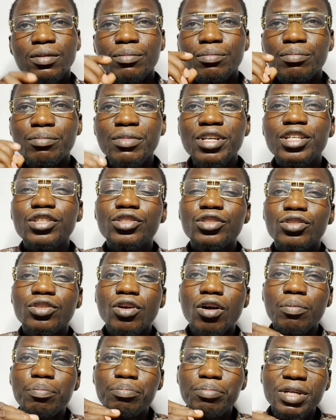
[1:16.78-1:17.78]
Make
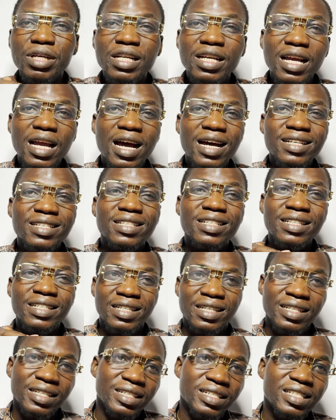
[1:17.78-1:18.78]
your prayers
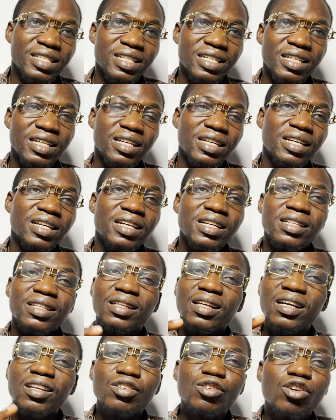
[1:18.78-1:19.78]
innate.
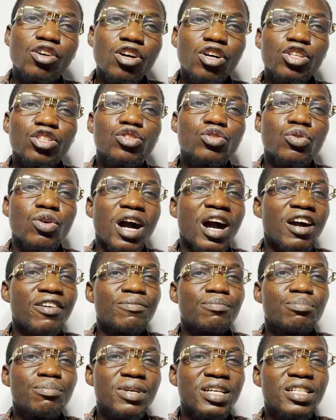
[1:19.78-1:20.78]
Tell God to have
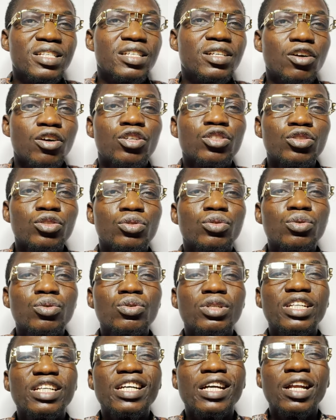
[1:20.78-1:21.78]
mercy on
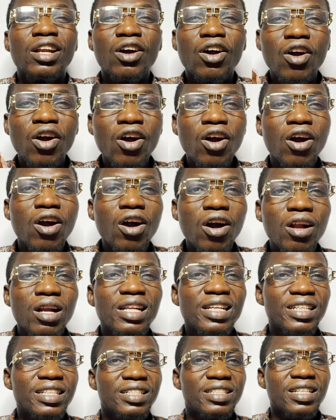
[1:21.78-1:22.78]
you in all
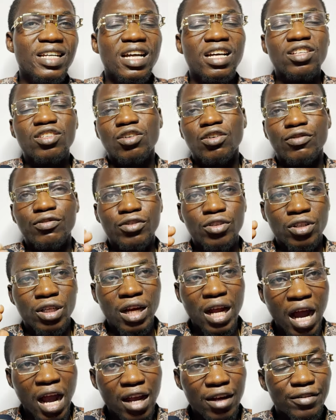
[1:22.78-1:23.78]
areas of your
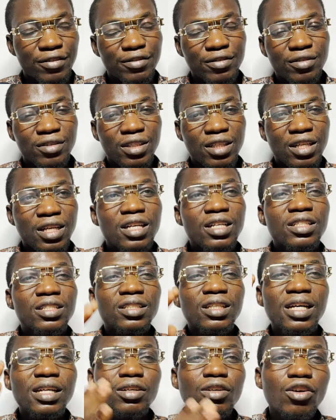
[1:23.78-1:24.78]
life.
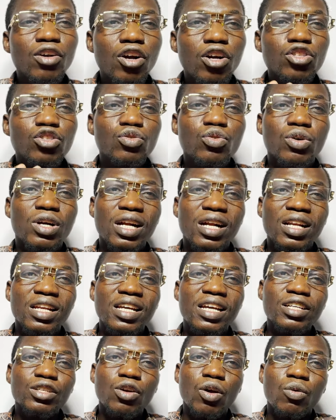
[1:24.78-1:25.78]
Tell God to
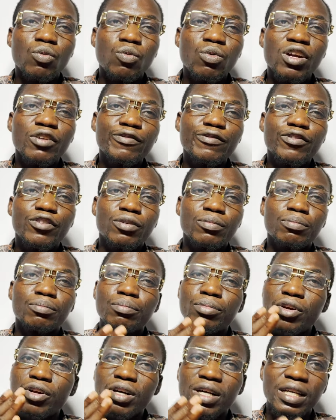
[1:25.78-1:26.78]
clear your way from
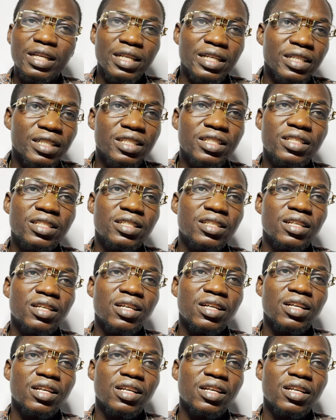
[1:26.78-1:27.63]
blockage.